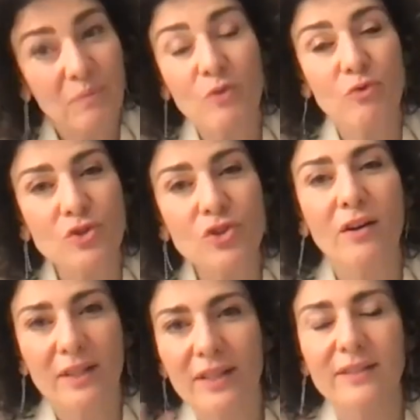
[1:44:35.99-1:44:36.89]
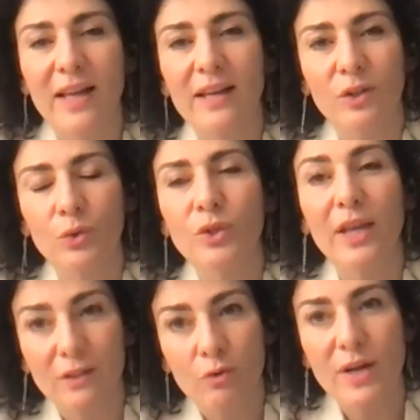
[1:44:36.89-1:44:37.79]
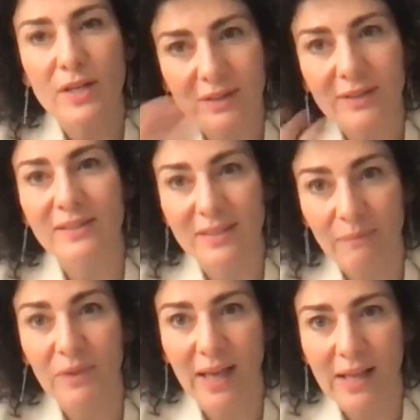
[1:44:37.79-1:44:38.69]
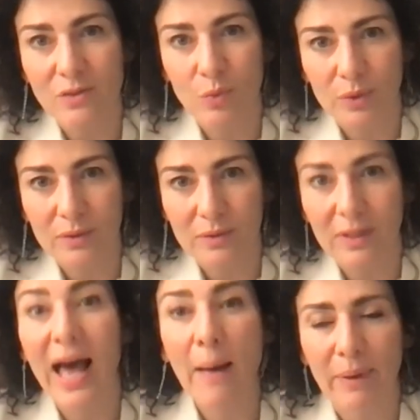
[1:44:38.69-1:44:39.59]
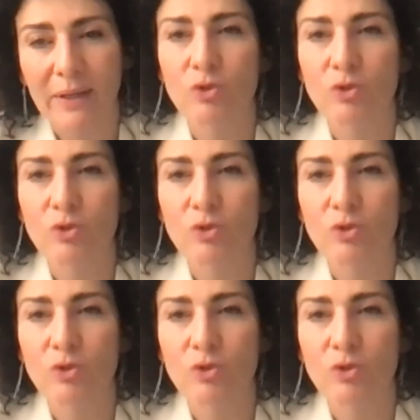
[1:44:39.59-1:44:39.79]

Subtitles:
if you started it, then you take the risk that something else will happen.